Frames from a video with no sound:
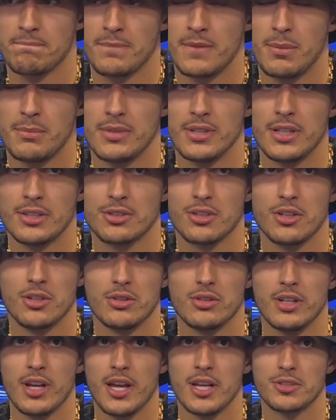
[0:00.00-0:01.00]
I mean, that's all you
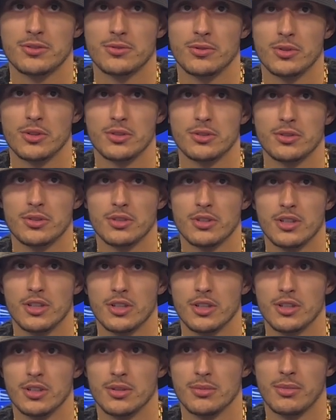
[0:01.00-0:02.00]
can ask for.
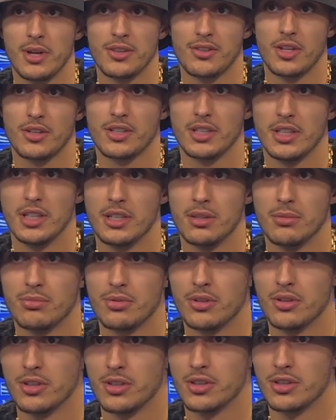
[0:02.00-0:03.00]
I thought they did a
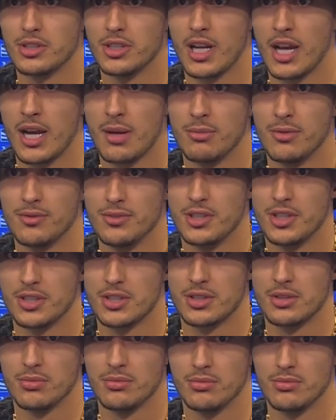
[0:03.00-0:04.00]
pretty good job of
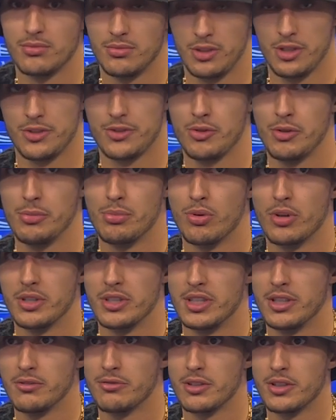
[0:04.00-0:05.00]
just their three-point
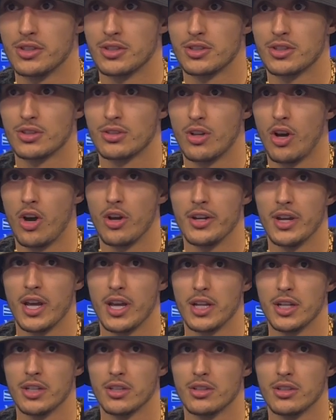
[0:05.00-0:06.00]
defense all
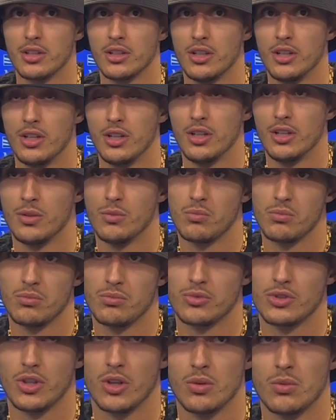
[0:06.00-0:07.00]
night.
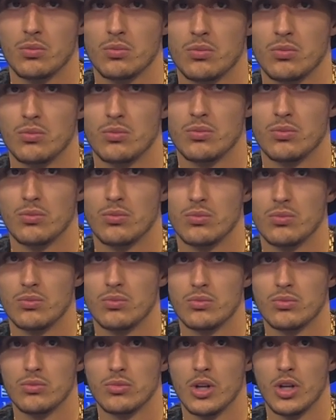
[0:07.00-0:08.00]
So,
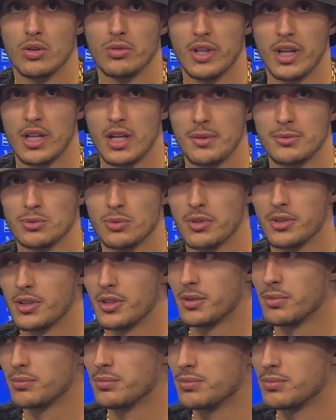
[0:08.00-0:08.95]
you know, that comes with it.